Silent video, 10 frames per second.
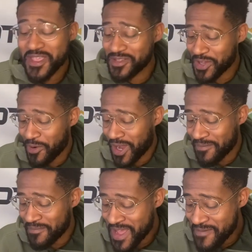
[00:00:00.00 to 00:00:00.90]

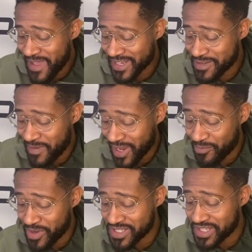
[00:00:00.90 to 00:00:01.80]
So back-to-back
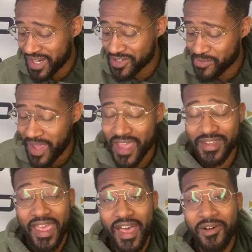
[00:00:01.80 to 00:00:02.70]
wins there as we had
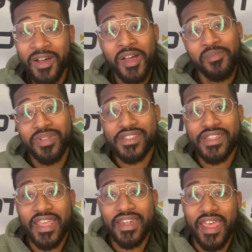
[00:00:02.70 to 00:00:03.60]
Cal plus
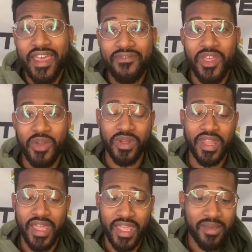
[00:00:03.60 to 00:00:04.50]
the 8.5. They win
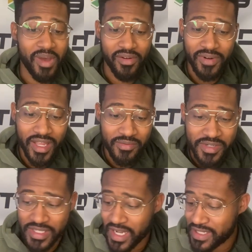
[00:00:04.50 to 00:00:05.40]
that game outright.
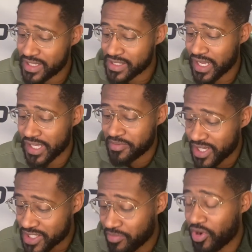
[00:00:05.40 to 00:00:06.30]
Was nice as college
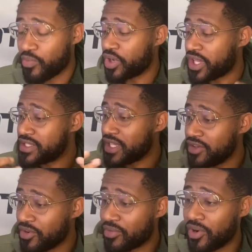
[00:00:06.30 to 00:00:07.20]
basketball will
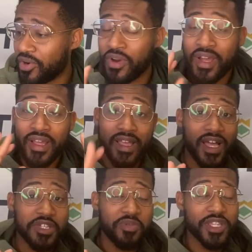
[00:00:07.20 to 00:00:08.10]
continue to roll.
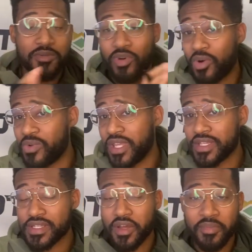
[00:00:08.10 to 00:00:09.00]
College basketball week
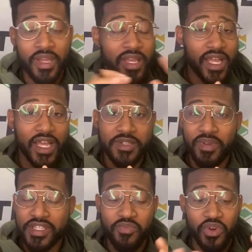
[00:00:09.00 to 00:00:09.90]
is up. College
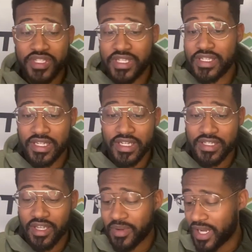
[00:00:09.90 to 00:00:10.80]
basketball season is
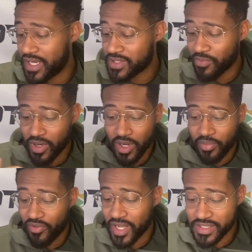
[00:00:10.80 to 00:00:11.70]
up, guys. We're up
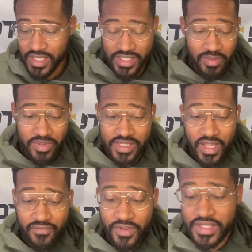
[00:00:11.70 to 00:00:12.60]
around
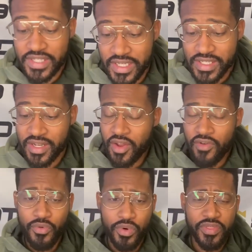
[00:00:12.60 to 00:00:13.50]
60% for the season.
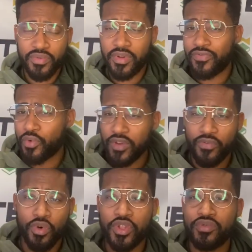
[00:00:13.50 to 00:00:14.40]
43,
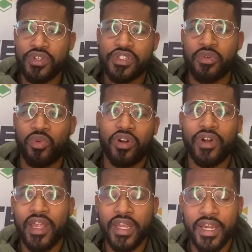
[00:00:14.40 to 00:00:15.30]
44 units, somewhere
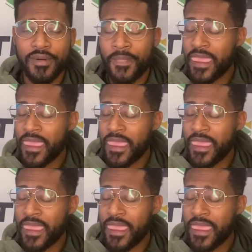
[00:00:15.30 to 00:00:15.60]
around there.